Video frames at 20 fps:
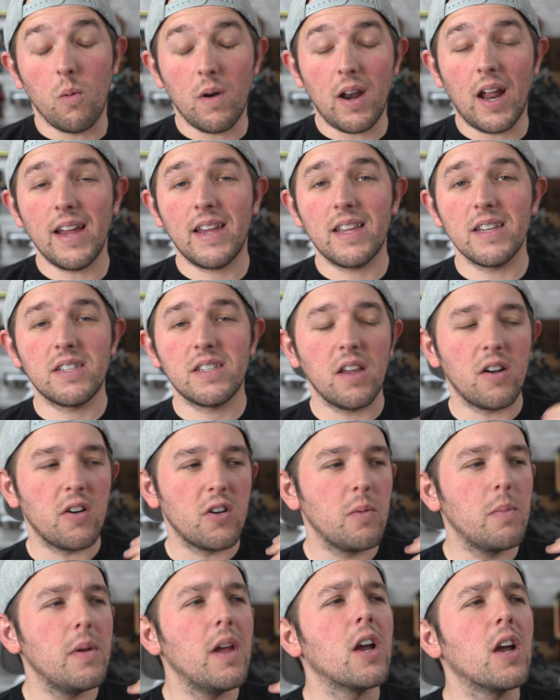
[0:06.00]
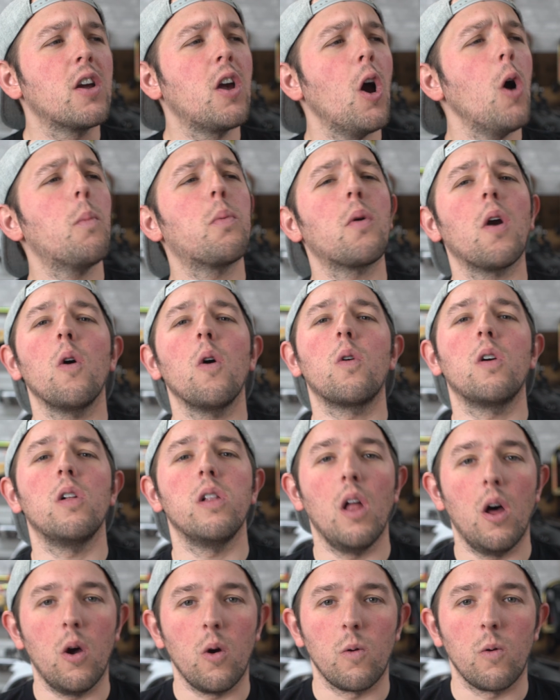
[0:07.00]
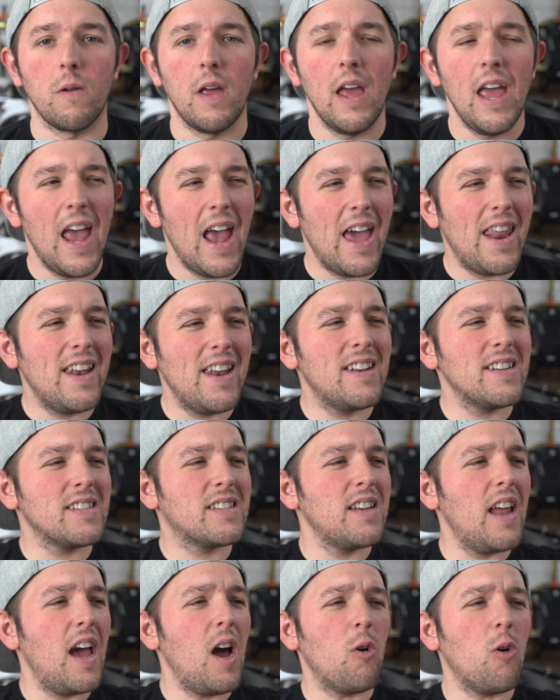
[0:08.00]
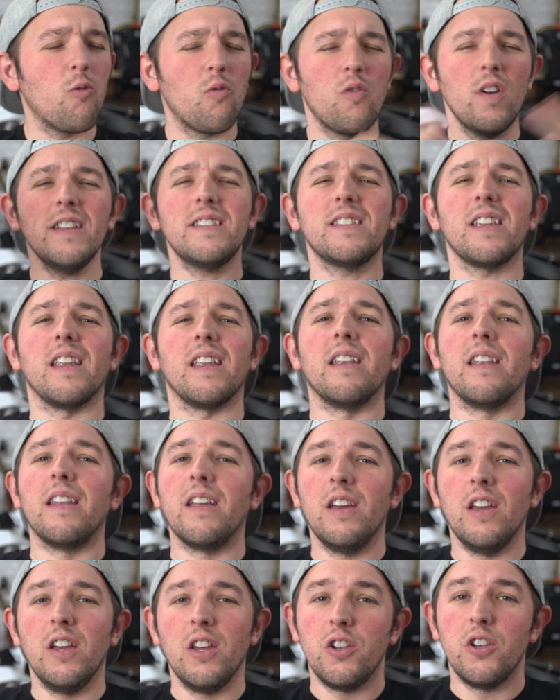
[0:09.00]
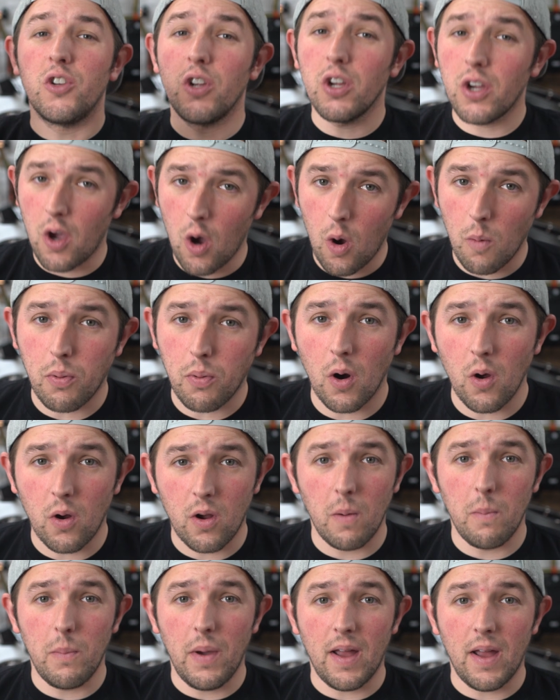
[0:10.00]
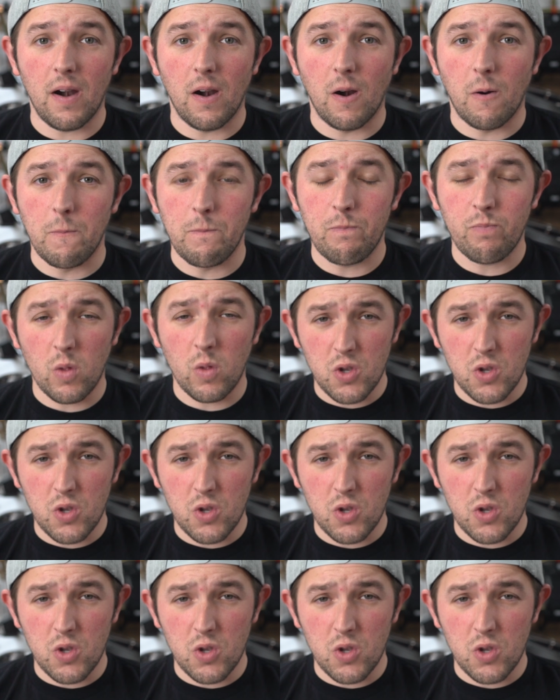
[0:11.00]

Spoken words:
what I consider to be, a GoPro clone, and it has now risen to GoPro competitor.